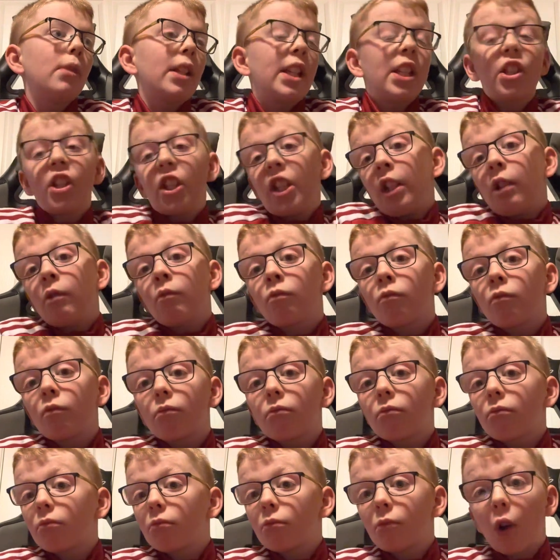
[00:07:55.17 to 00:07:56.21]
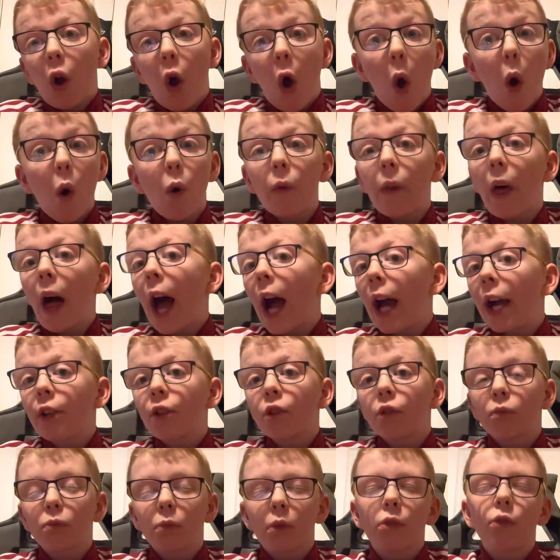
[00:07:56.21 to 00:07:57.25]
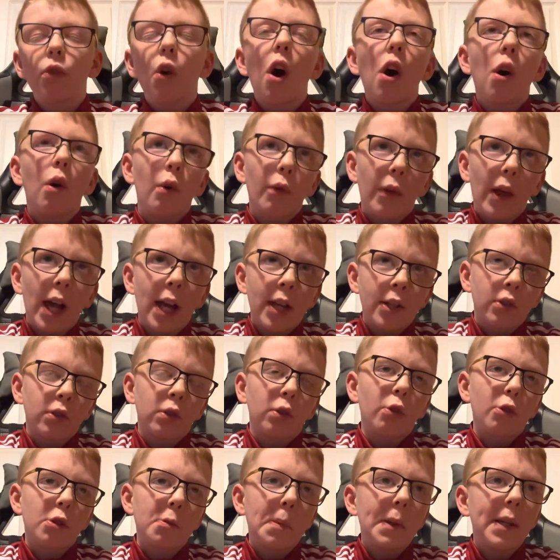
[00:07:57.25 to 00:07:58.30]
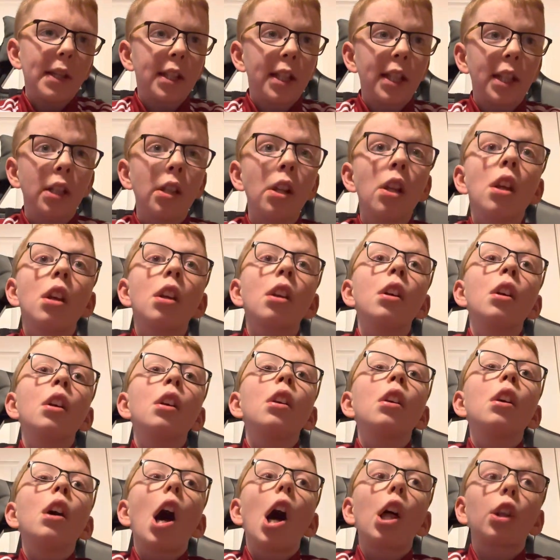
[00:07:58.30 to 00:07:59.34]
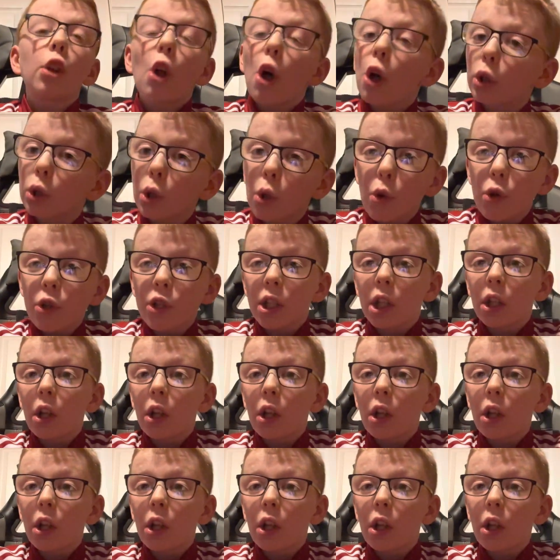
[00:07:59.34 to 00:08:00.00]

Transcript: He's seen all the highs, well, not all the highs and lows, but he's seen a lot of lows and